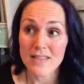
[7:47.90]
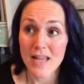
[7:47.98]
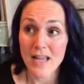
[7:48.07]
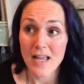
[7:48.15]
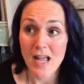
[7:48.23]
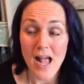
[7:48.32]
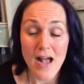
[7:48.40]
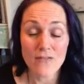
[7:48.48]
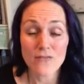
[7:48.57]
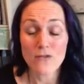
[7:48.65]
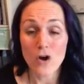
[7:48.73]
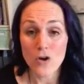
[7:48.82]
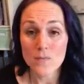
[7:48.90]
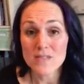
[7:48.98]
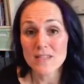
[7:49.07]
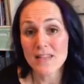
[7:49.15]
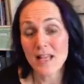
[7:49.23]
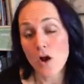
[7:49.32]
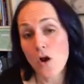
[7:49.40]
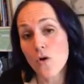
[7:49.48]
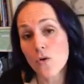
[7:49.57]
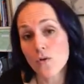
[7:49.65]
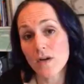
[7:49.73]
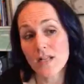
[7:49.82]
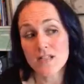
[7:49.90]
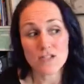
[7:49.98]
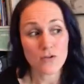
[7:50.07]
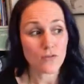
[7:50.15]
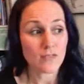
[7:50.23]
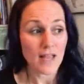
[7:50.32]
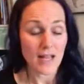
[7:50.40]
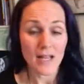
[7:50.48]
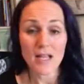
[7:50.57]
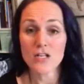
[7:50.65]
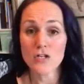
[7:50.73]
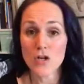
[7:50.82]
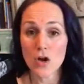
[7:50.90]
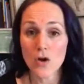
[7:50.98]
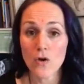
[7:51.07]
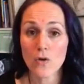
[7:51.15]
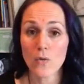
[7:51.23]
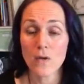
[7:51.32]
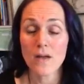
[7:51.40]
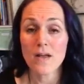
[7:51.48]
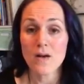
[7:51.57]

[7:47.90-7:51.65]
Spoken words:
They have farms that they own, and so they know